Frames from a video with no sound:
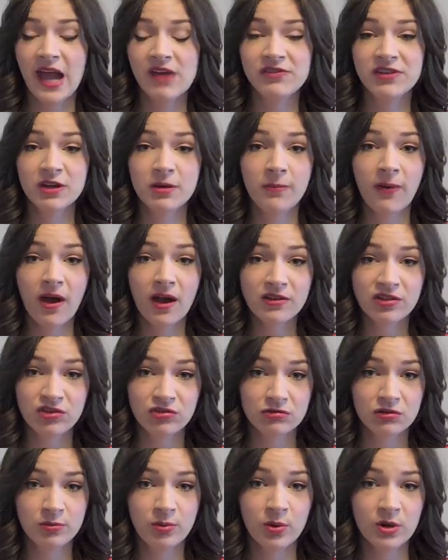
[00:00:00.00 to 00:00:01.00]
having a boss
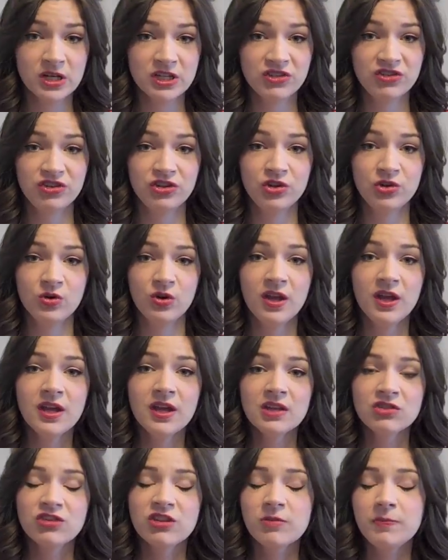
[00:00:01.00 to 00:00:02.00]
to report to,
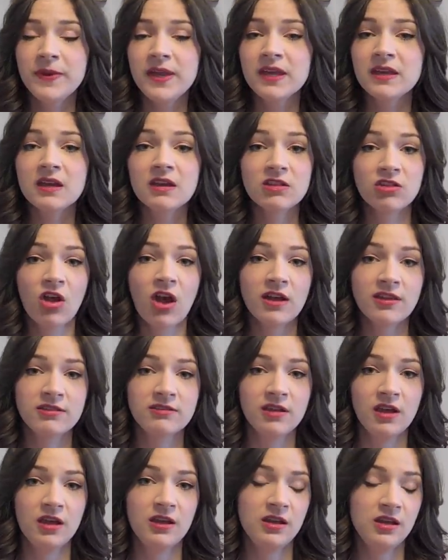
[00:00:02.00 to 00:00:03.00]
just being
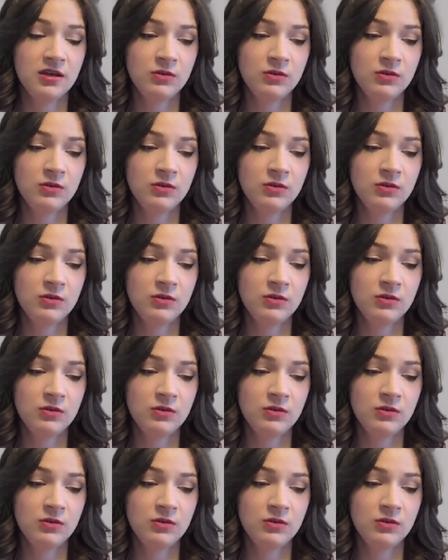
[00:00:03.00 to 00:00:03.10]
exhausted.